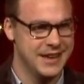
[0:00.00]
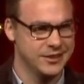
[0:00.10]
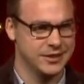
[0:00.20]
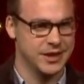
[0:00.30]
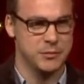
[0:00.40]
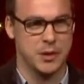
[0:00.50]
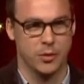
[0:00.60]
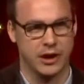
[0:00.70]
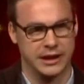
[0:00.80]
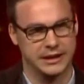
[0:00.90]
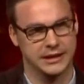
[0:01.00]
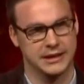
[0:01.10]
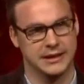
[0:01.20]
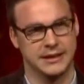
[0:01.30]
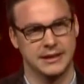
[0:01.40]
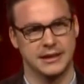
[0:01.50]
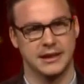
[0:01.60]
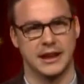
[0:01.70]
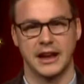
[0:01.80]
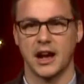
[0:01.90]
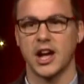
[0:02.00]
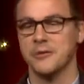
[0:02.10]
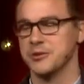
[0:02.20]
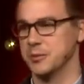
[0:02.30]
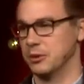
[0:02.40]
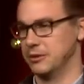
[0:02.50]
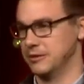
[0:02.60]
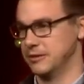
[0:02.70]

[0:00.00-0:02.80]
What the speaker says: Just give me a break. And I got comfortable.